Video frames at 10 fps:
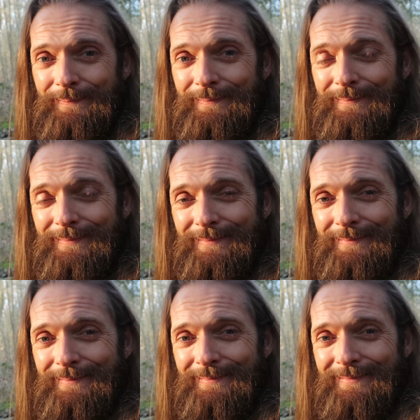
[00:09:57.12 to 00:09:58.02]

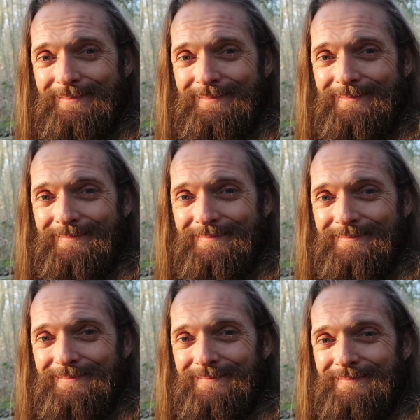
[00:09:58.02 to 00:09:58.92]

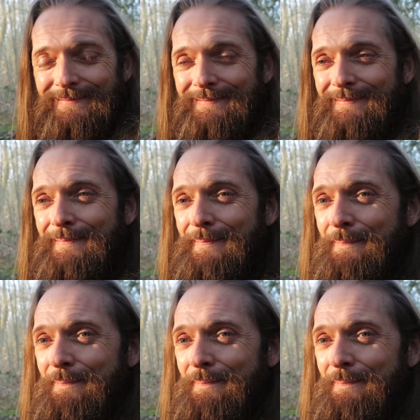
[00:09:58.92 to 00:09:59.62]
(silence)